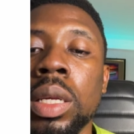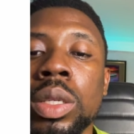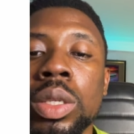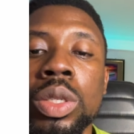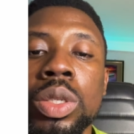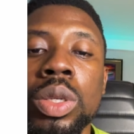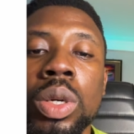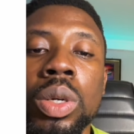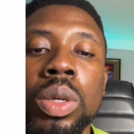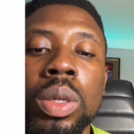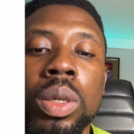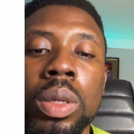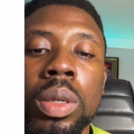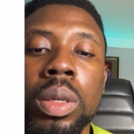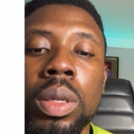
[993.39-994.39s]
so
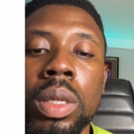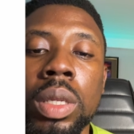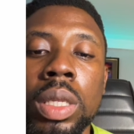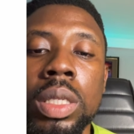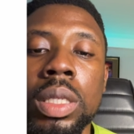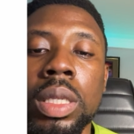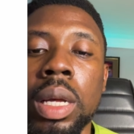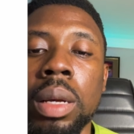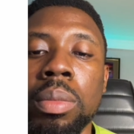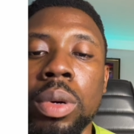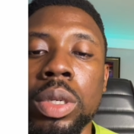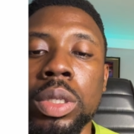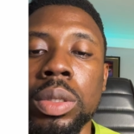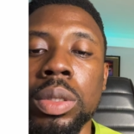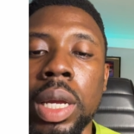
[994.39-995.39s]
this is our
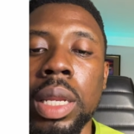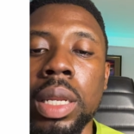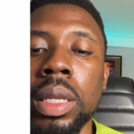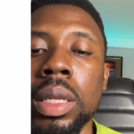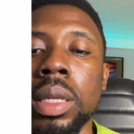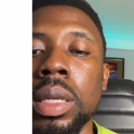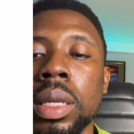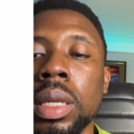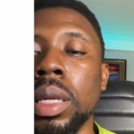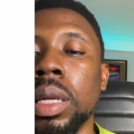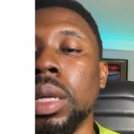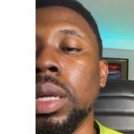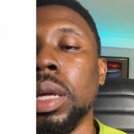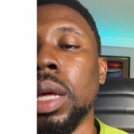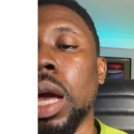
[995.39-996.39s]
box, right?
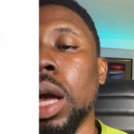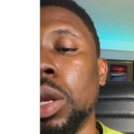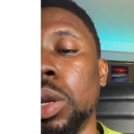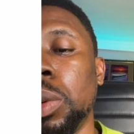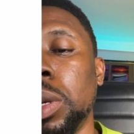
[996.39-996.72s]
How do we